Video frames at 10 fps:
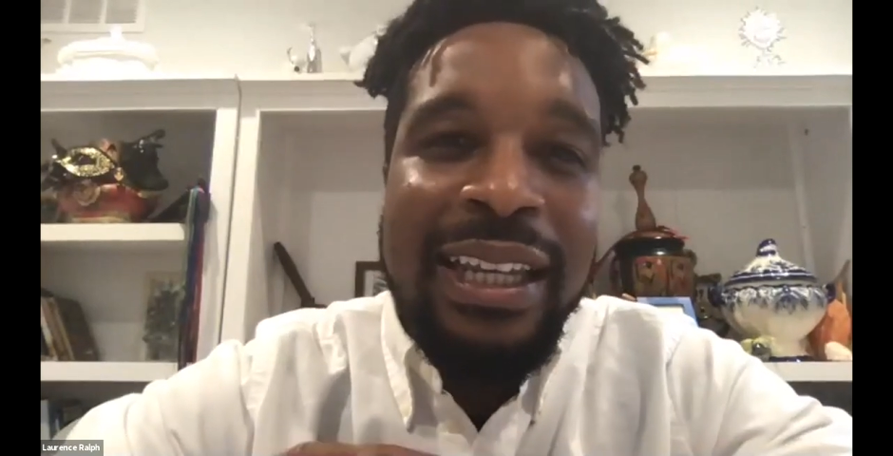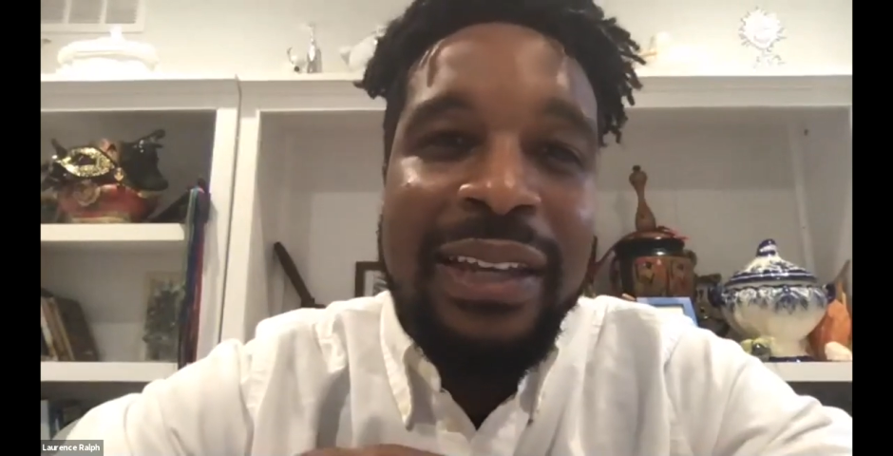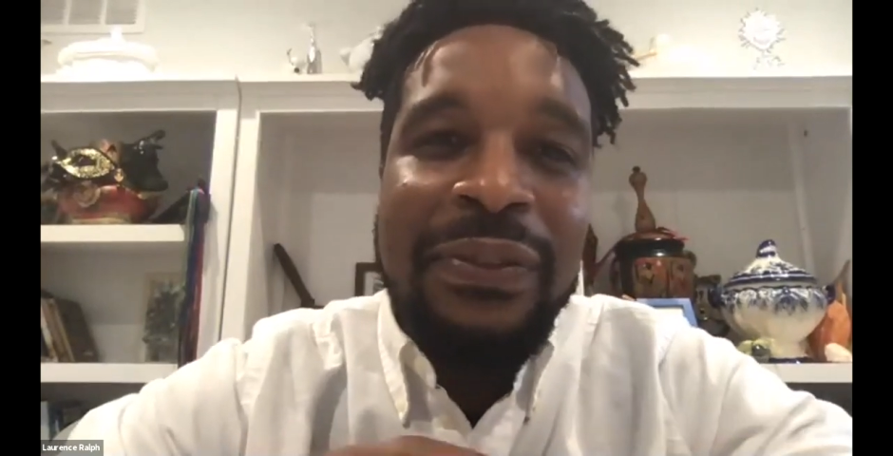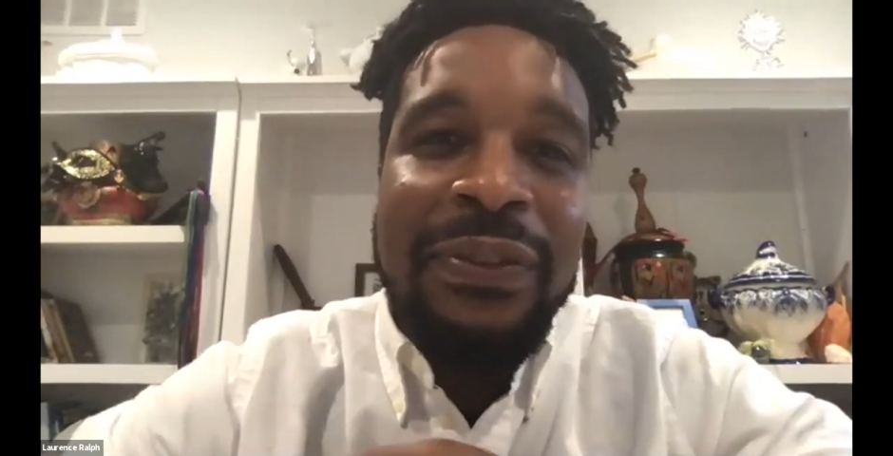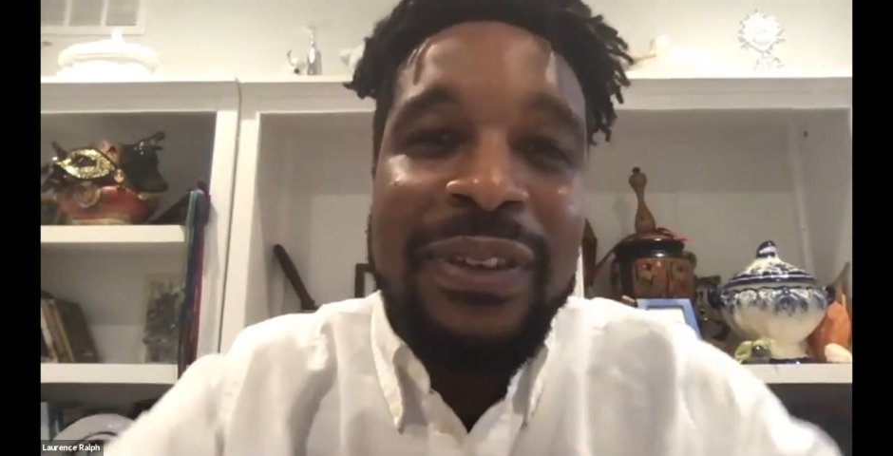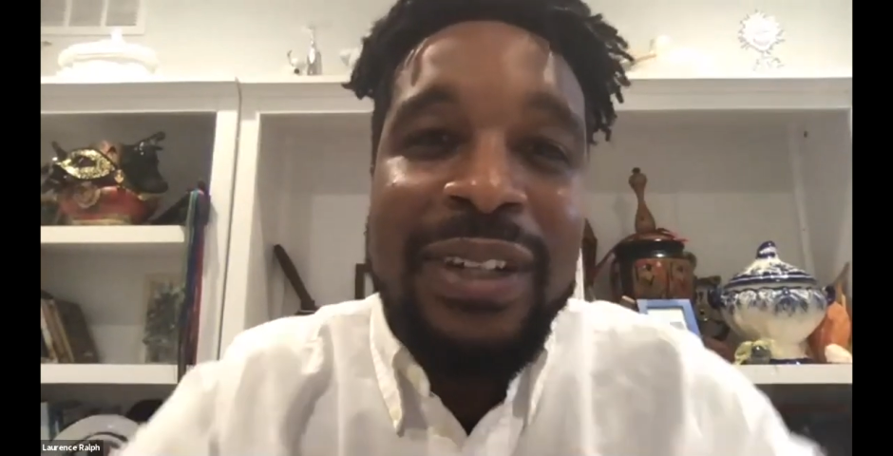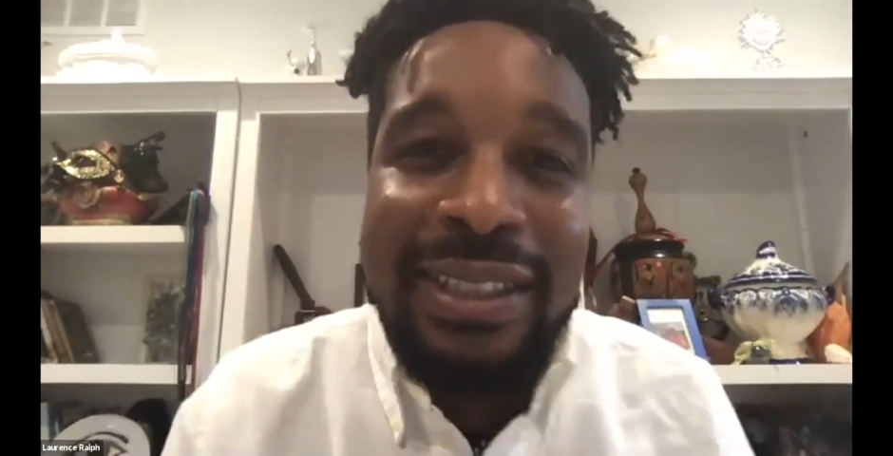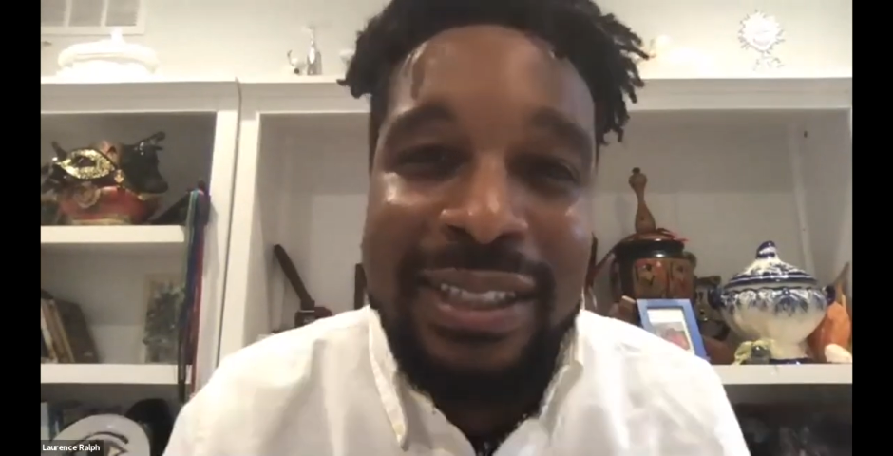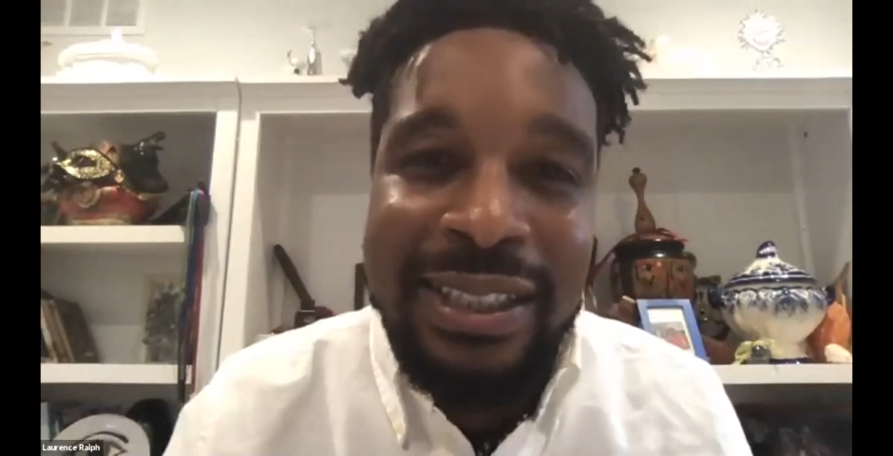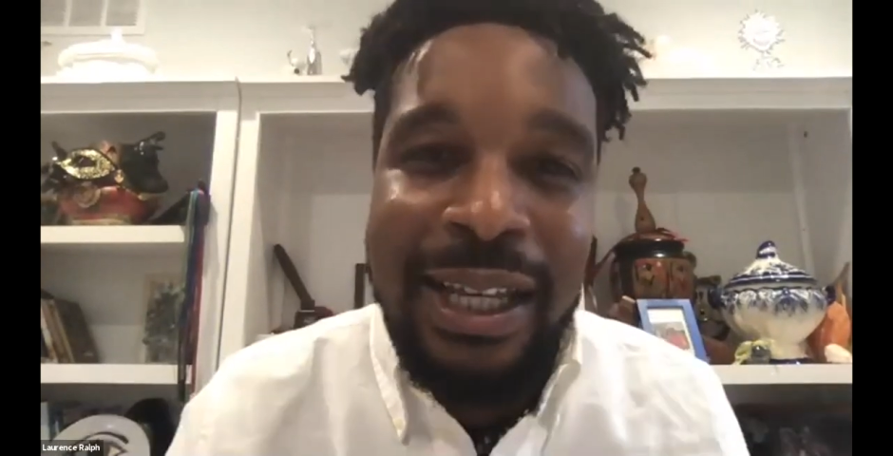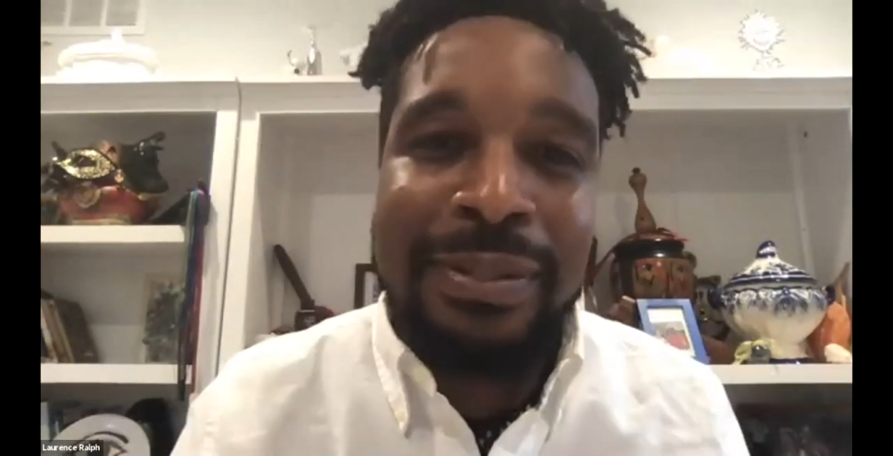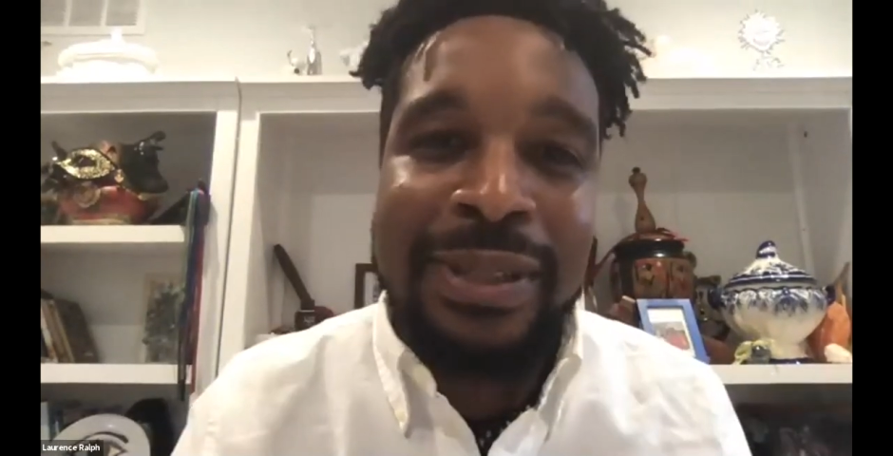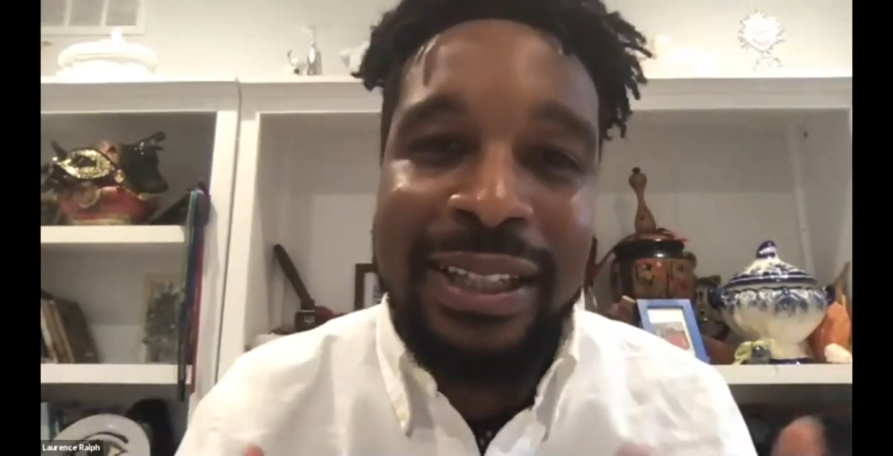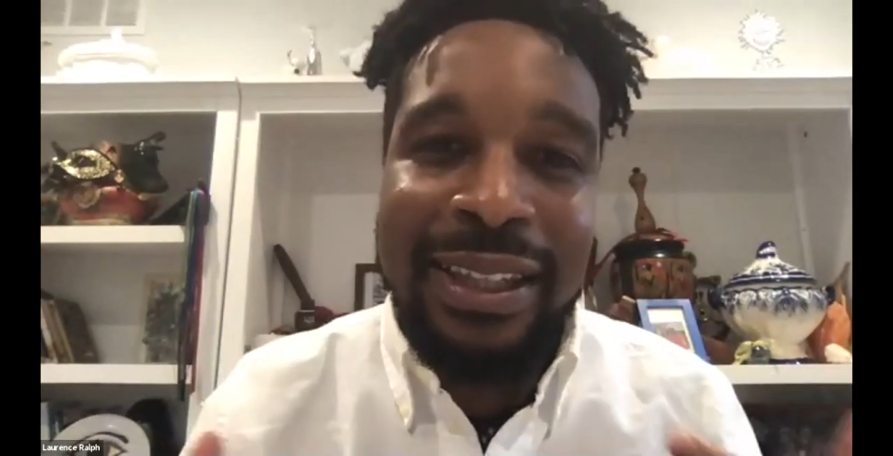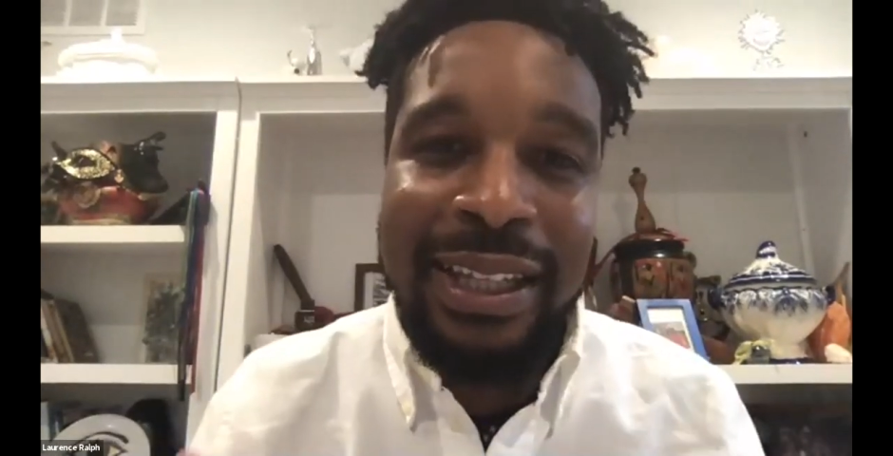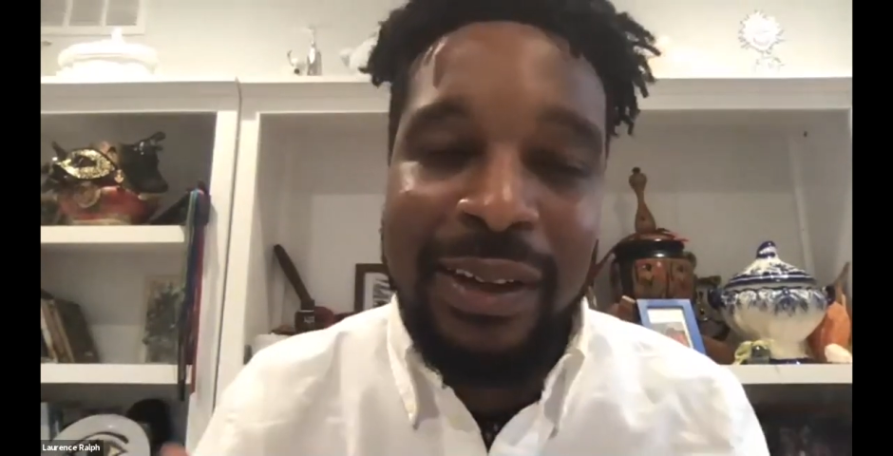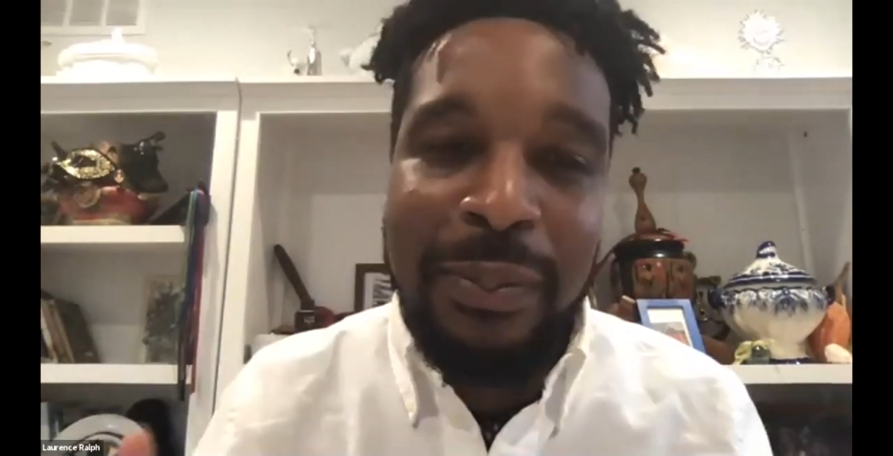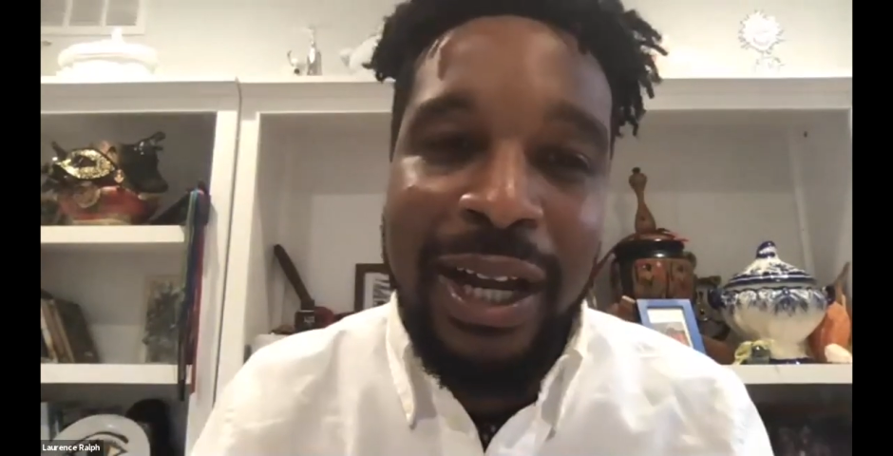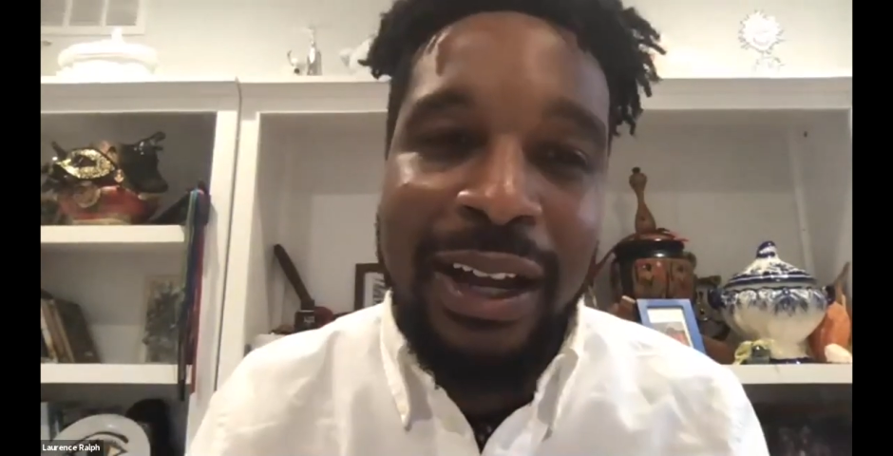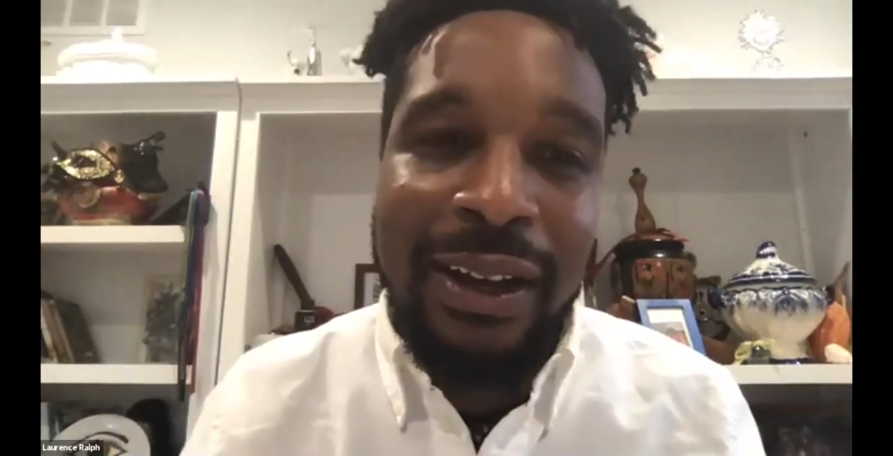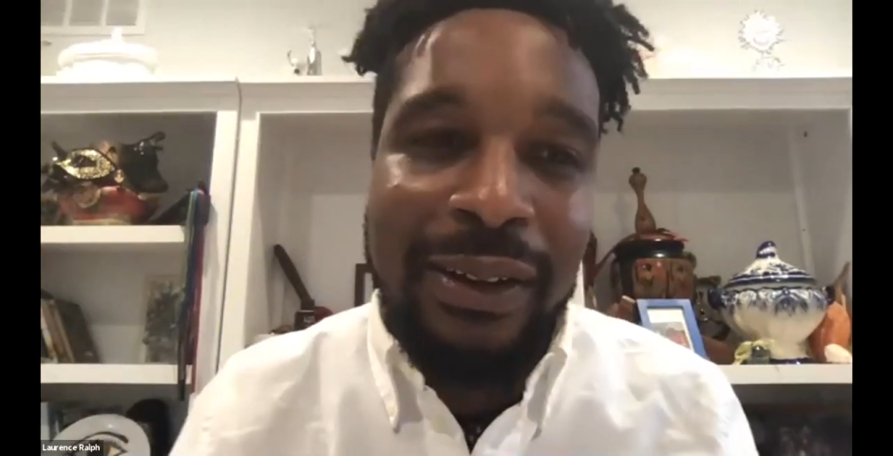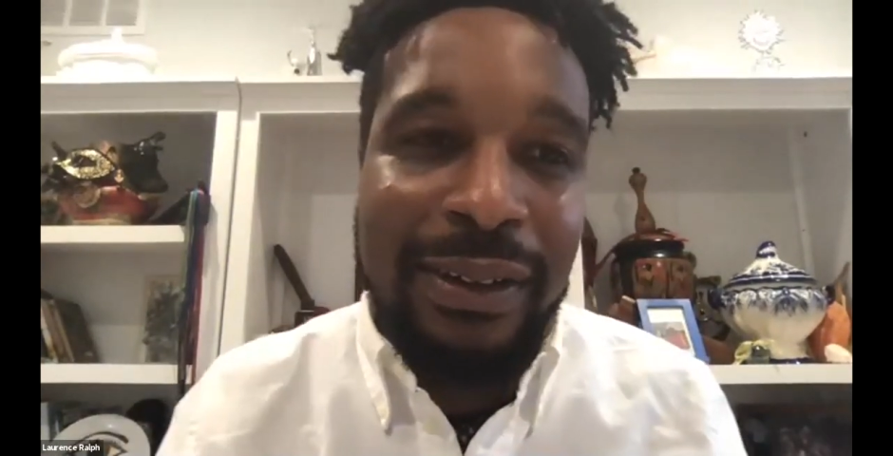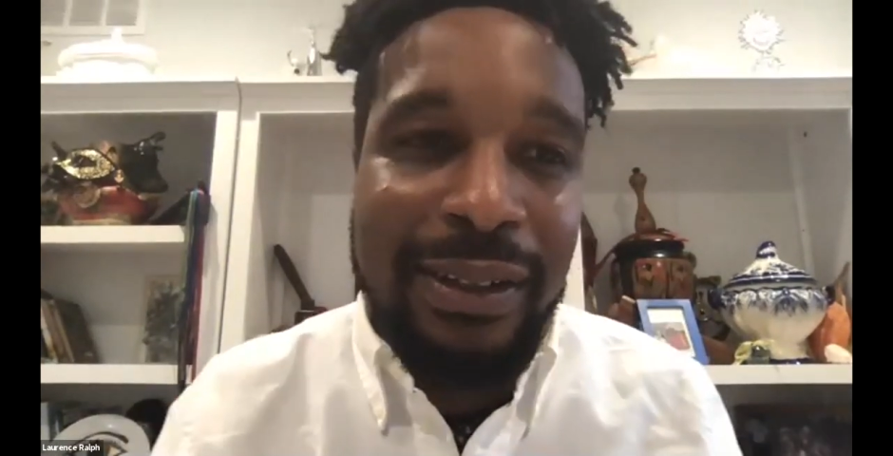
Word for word: it frees us up to think about